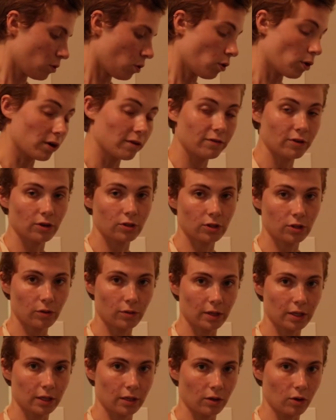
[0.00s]
or if you're
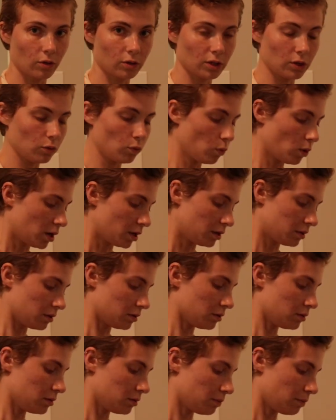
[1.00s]
doing only
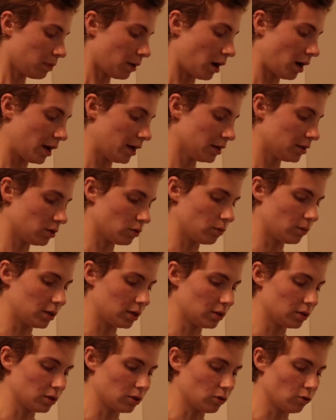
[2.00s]
1 pot, you'll
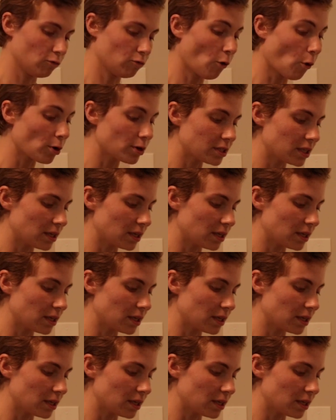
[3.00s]
want to do 4